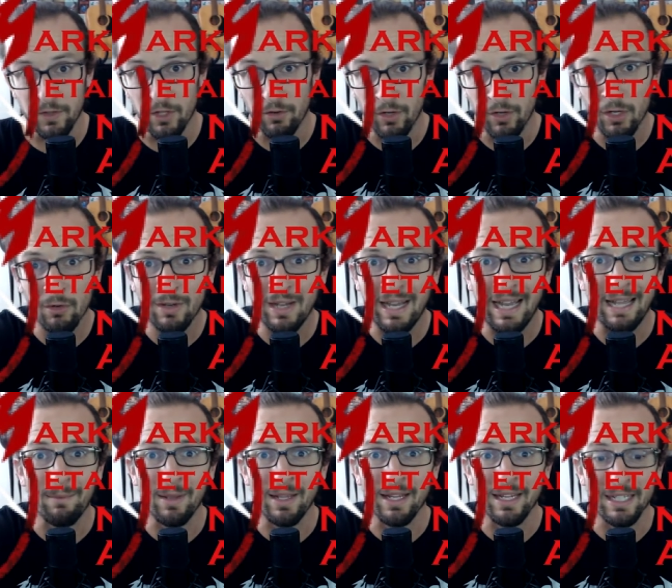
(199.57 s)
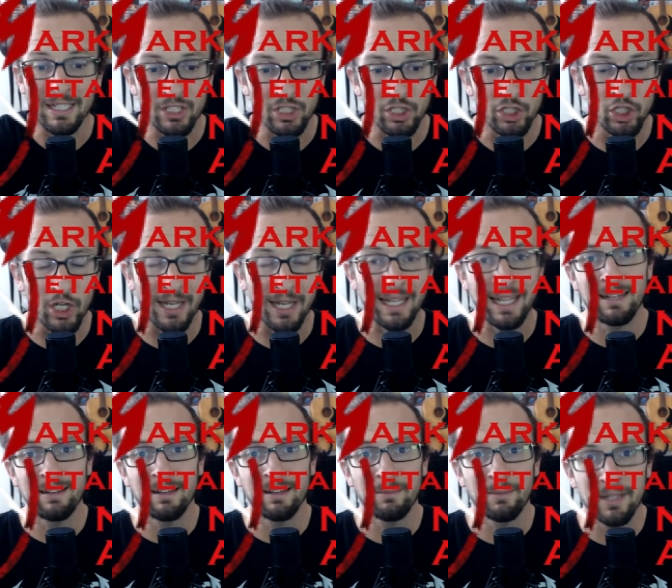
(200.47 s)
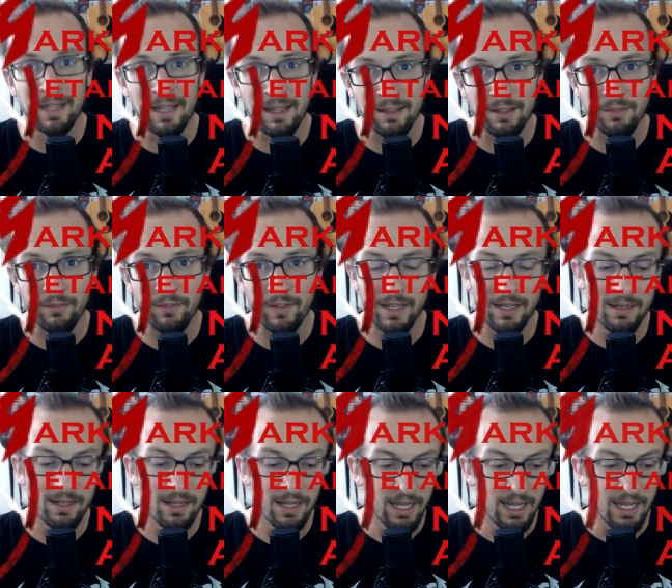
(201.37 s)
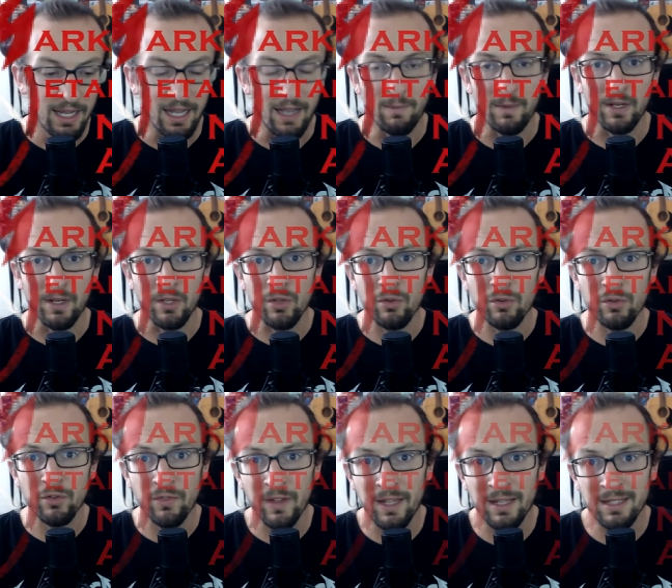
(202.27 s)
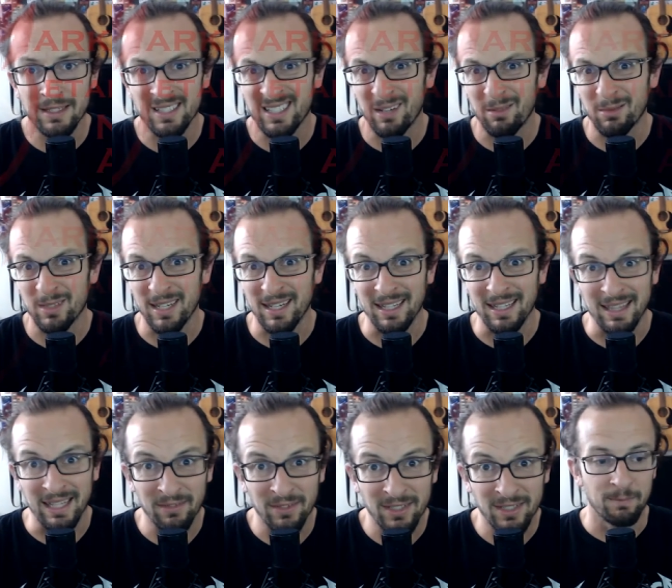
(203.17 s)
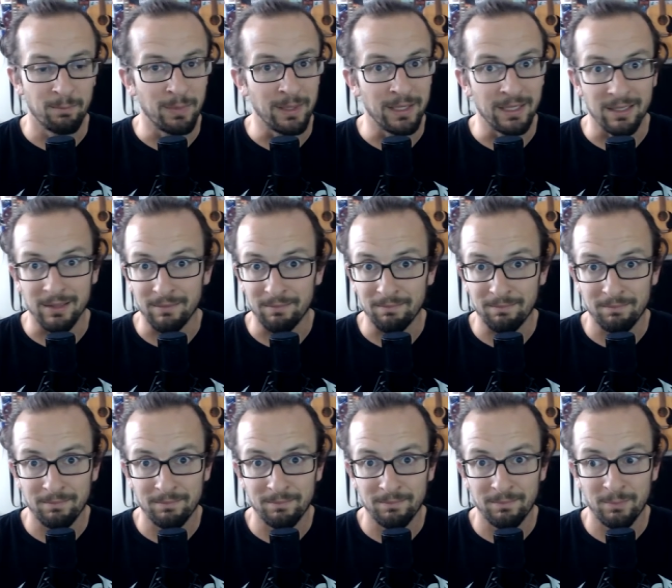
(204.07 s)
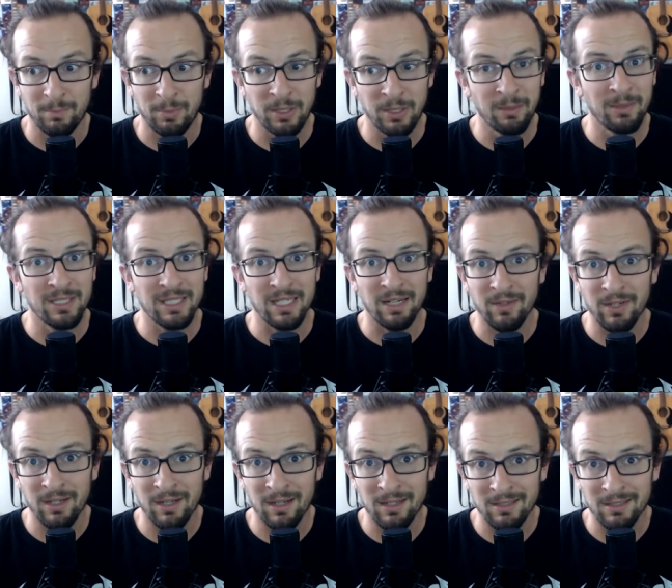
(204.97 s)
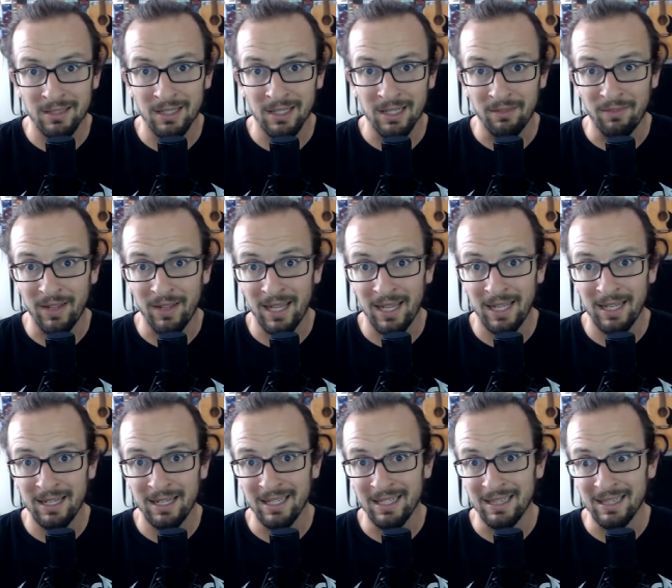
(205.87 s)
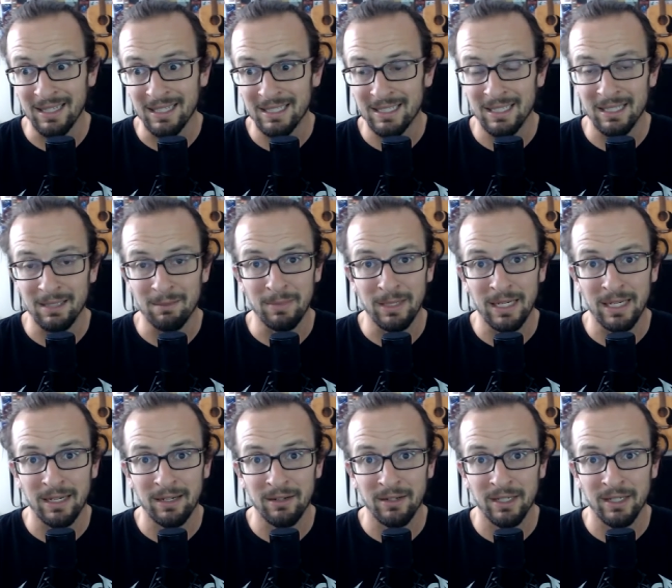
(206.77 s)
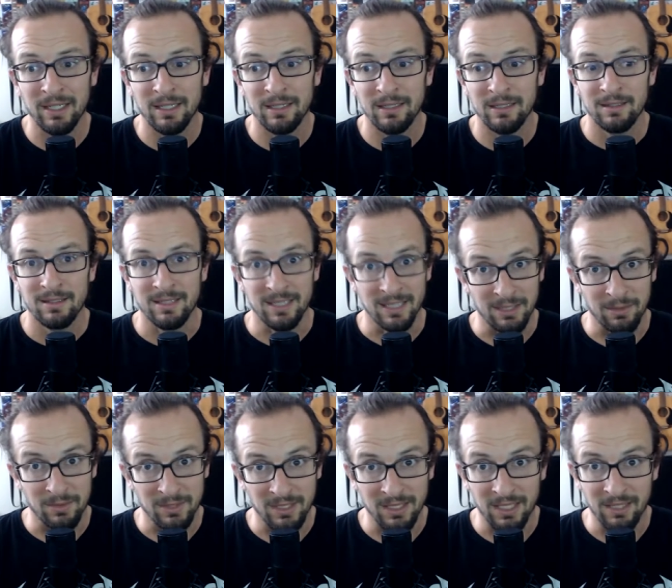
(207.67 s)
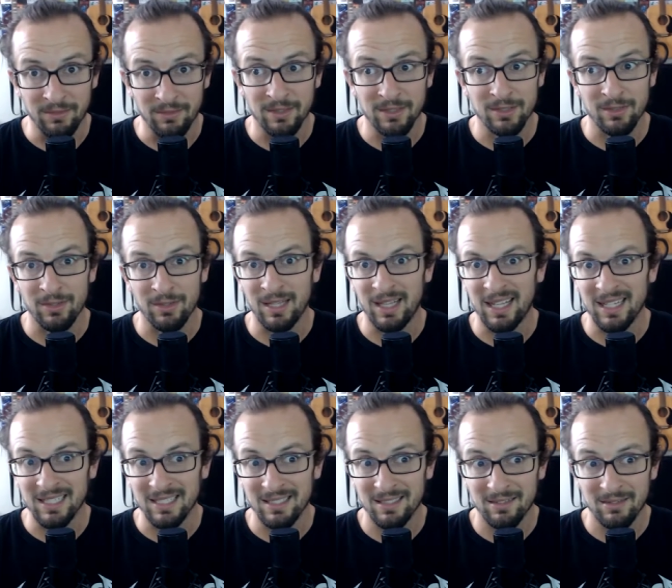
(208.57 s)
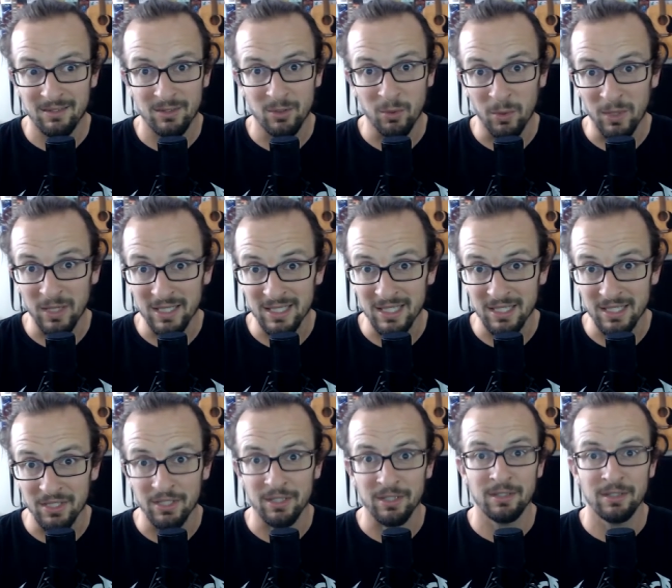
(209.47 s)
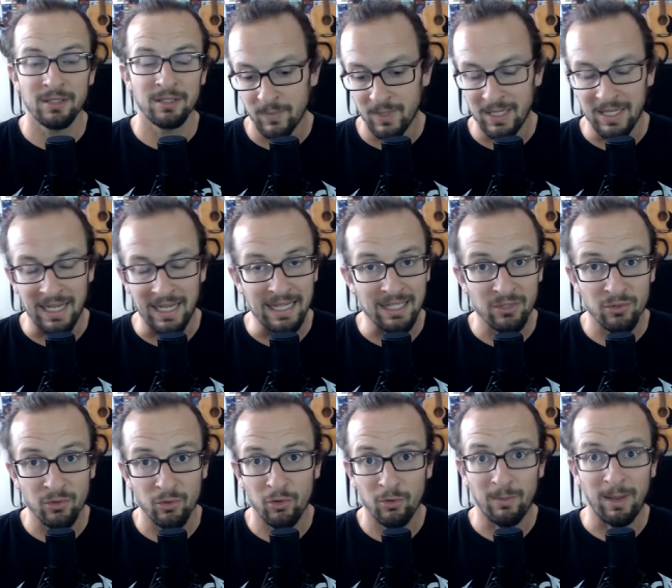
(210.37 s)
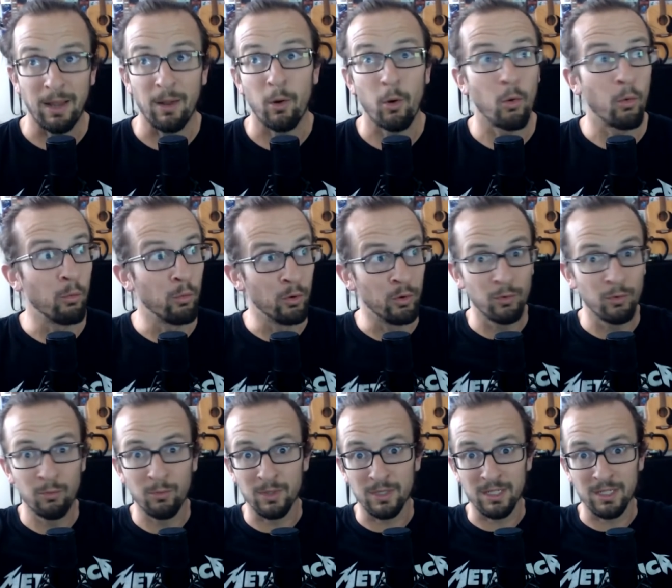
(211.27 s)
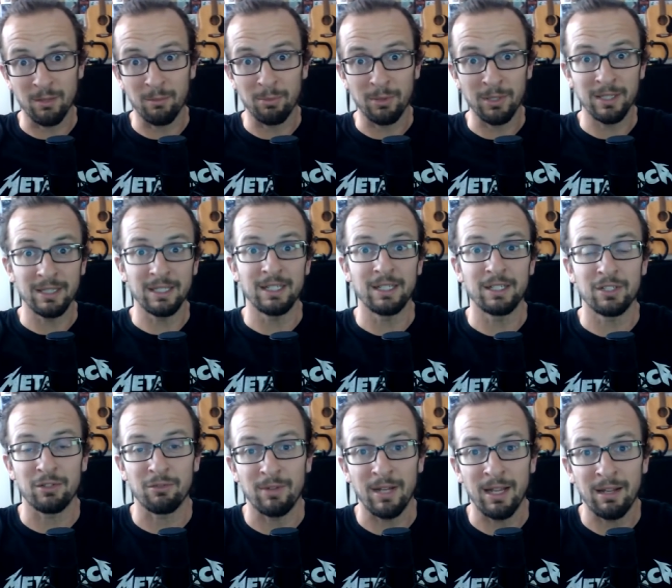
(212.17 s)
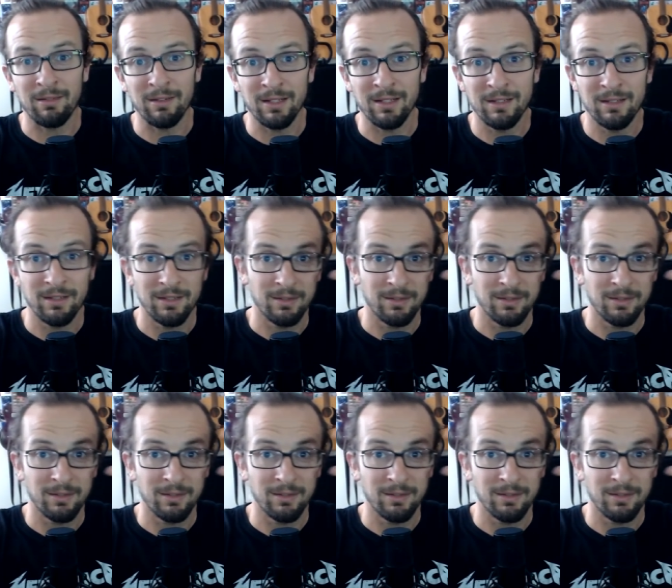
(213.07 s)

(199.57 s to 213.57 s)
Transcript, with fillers: that don't know, I'm a gigantic Metallica fan. I've been a huge fan since I was like 11. Been to pretty much every concert that they've had, at least in the Bay Area, since I was 11, so the last 26 years. In high school, my whole room was completely surrounded